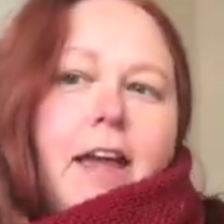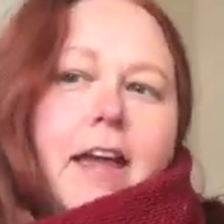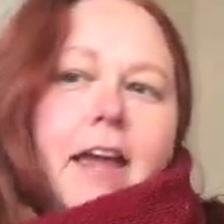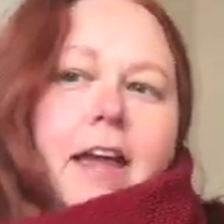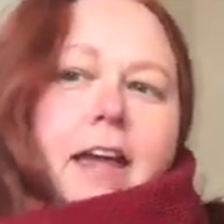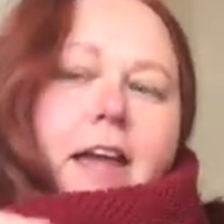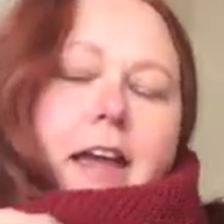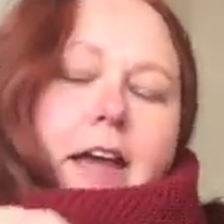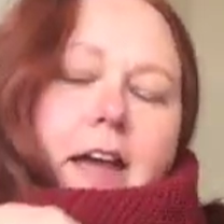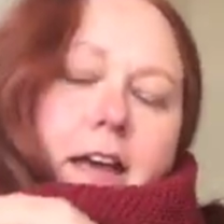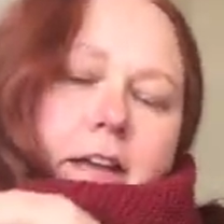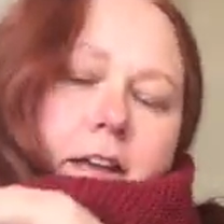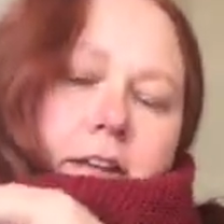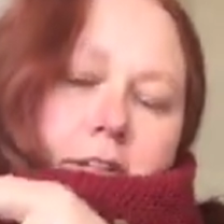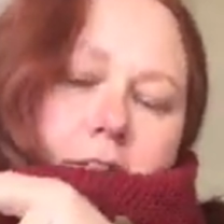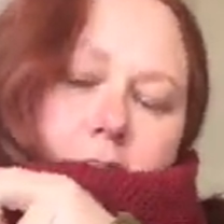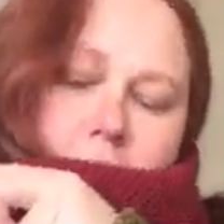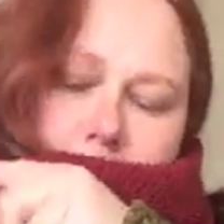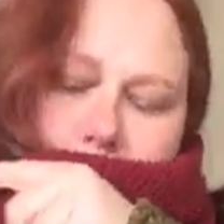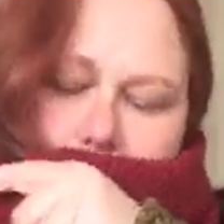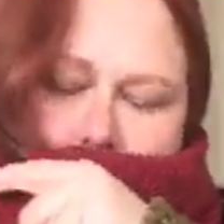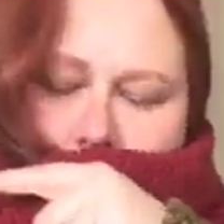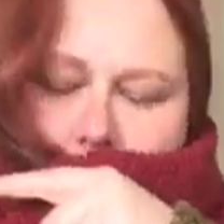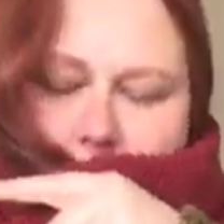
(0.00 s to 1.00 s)

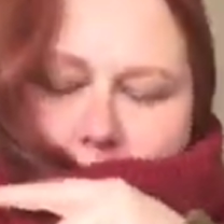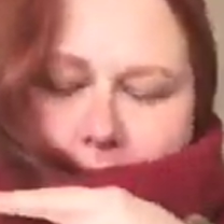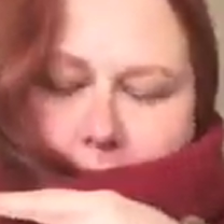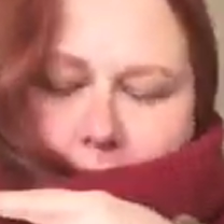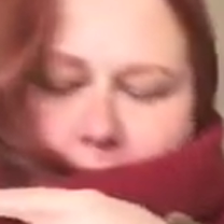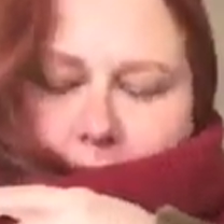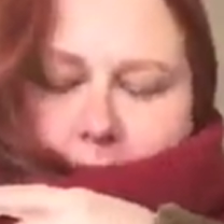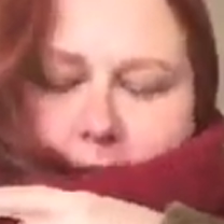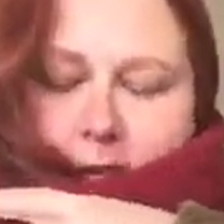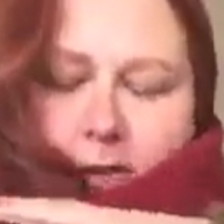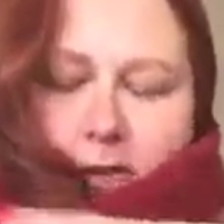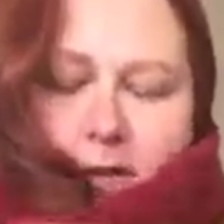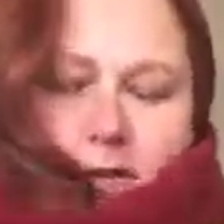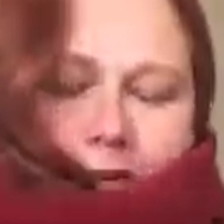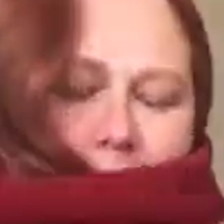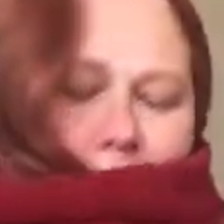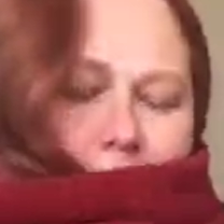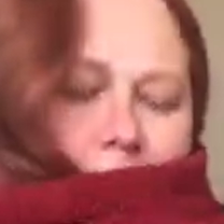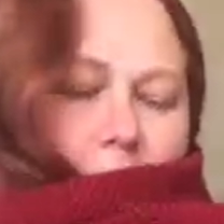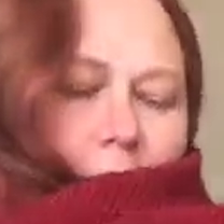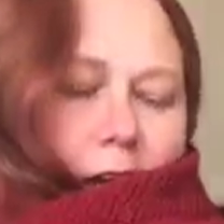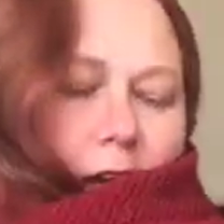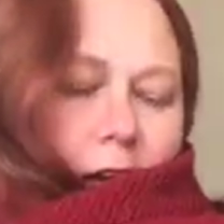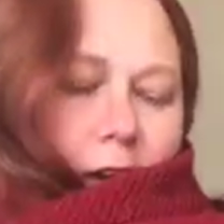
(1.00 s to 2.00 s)
And
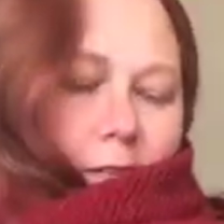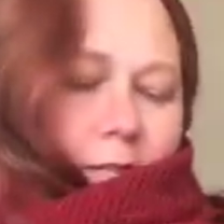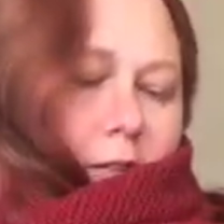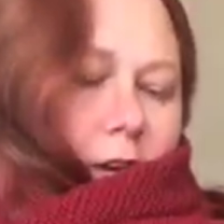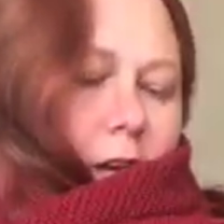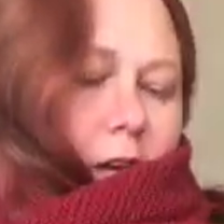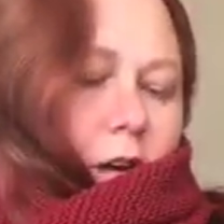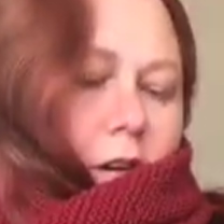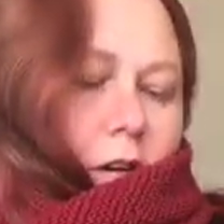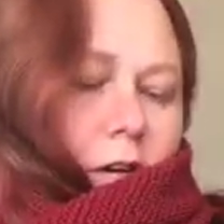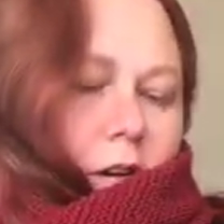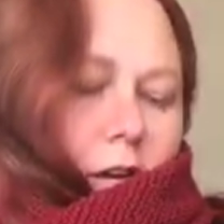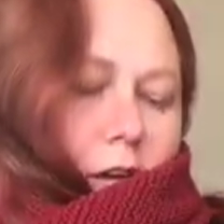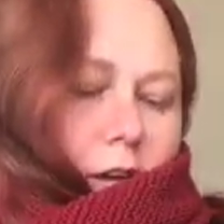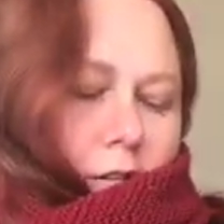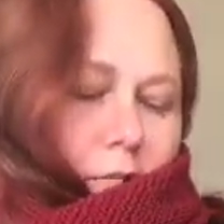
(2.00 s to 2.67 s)
I figured,